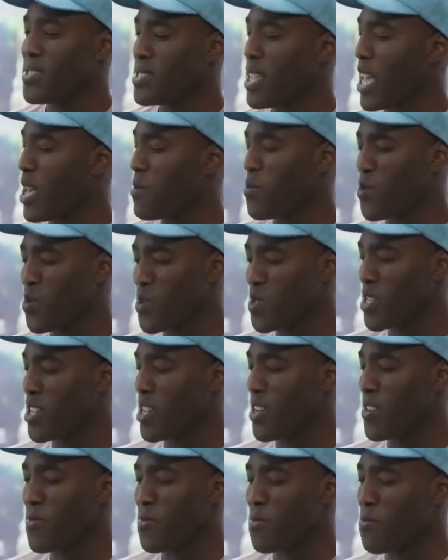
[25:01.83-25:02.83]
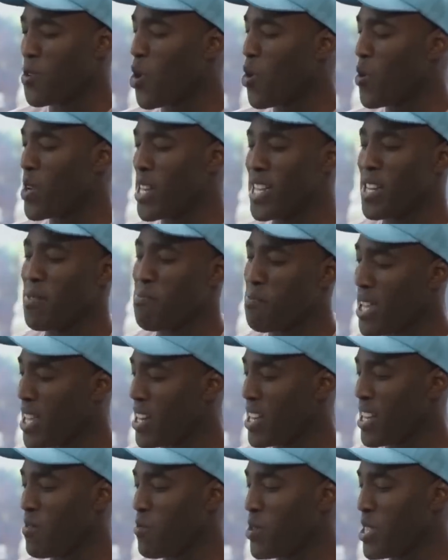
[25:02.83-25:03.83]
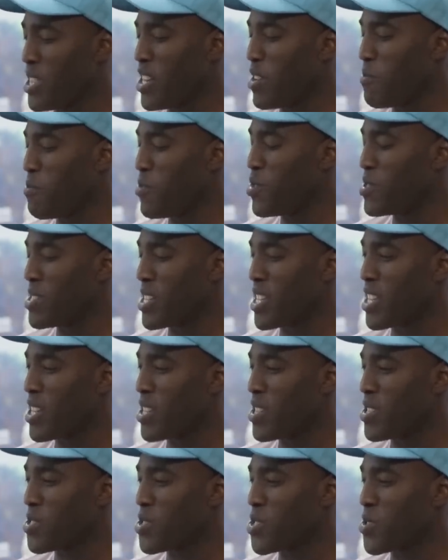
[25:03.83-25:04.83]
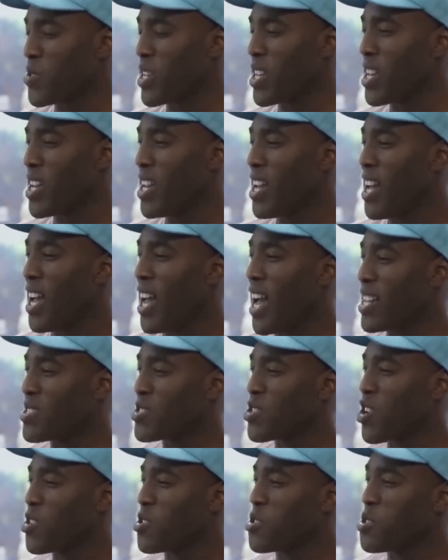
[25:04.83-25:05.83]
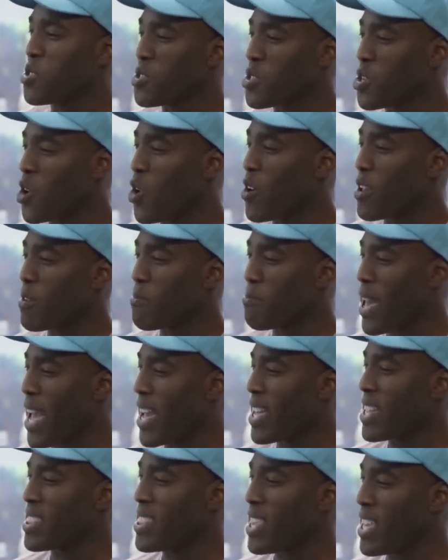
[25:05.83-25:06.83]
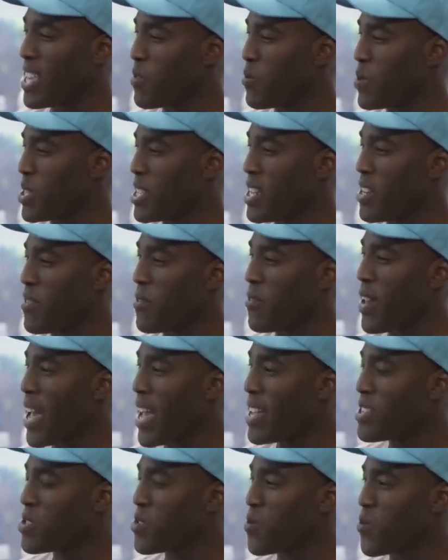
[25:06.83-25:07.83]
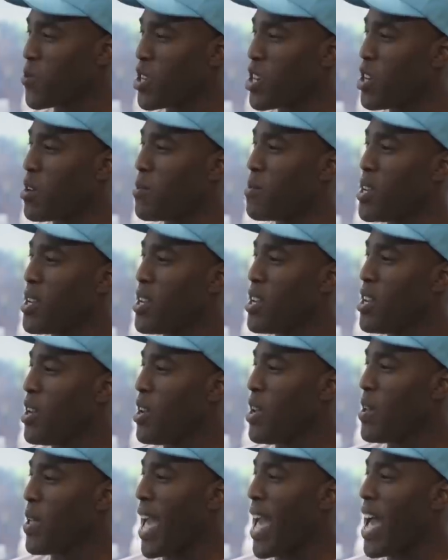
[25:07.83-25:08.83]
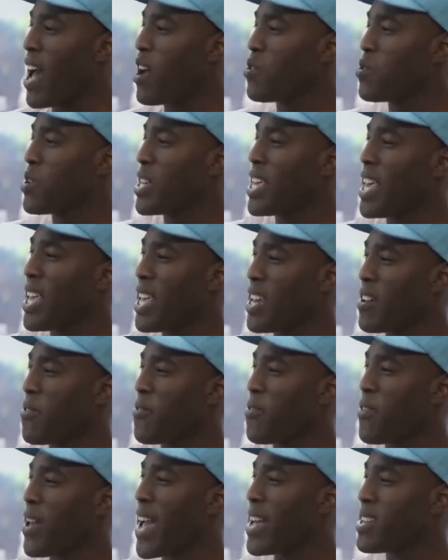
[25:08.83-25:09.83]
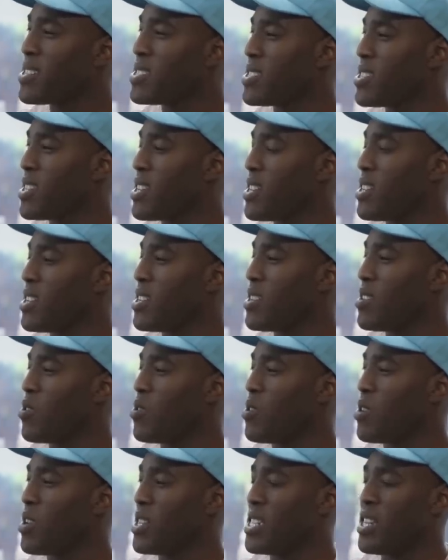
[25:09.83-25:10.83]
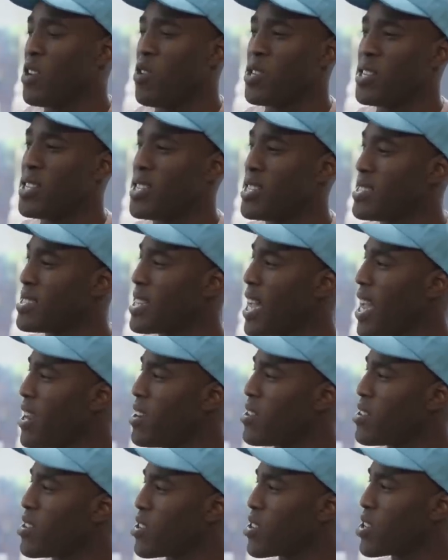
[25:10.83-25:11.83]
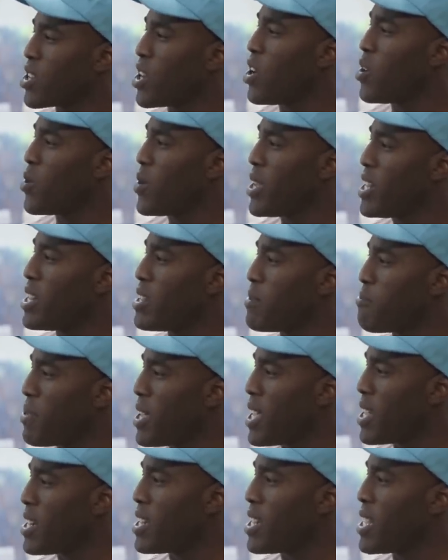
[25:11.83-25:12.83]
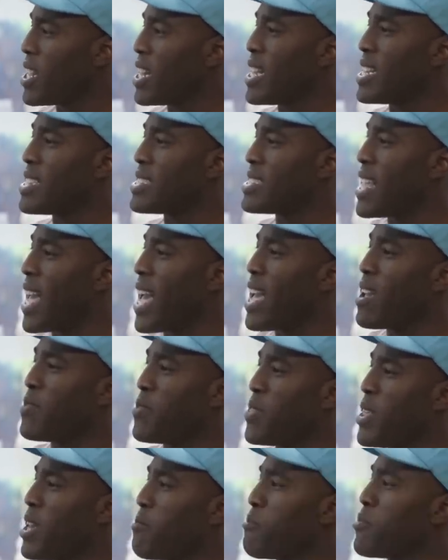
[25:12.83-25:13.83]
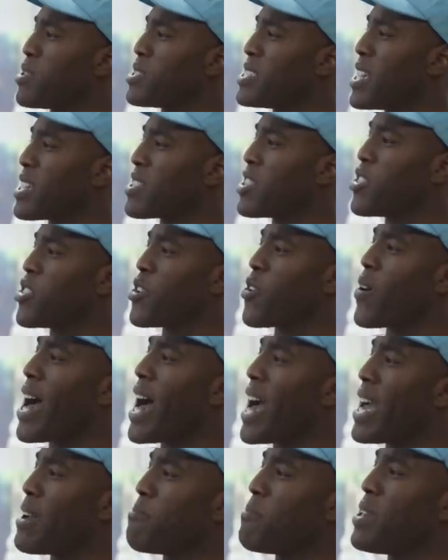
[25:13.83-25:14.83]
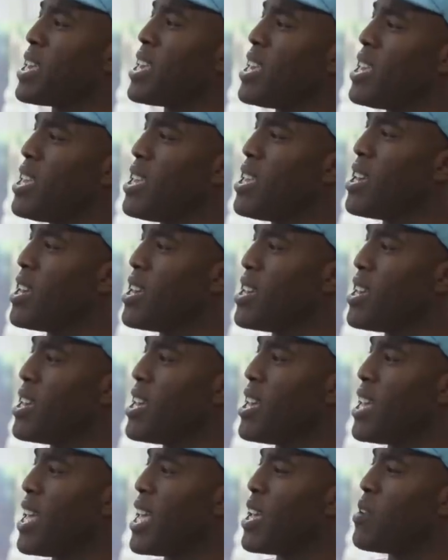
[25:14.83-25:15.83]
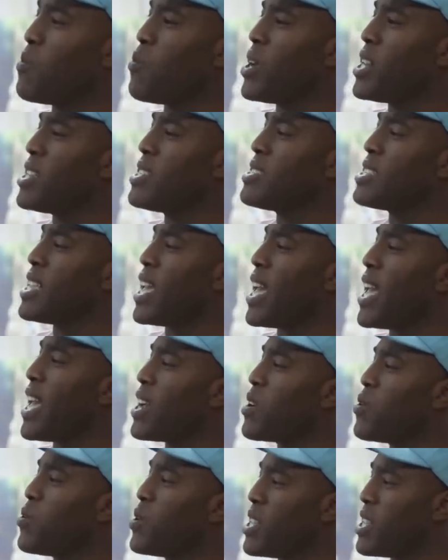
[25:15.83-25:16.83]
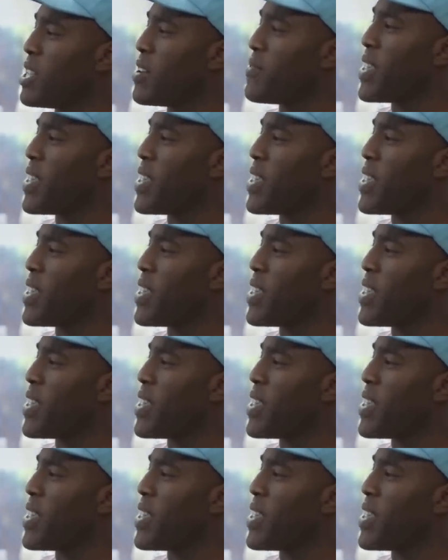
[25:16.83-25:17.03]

staples of going independent within yeah, the music yeah. industry, I start going back and thinking within the fashion realm how can a fashion or, or designer go independent? Is that them protecting their IP? Yeah. And what is the equity